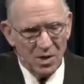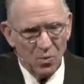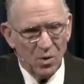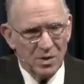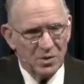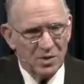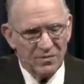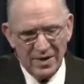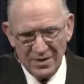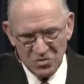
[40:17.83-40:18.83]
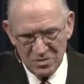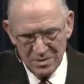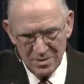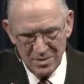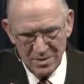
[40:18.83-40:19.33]
to warn you in advance,
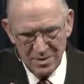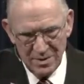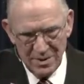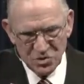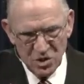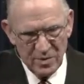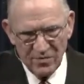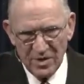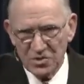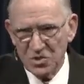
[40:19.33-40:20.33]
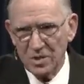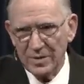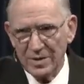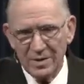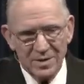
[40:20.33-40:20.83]
it's going to be very
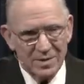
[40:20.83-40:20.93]
disturbing,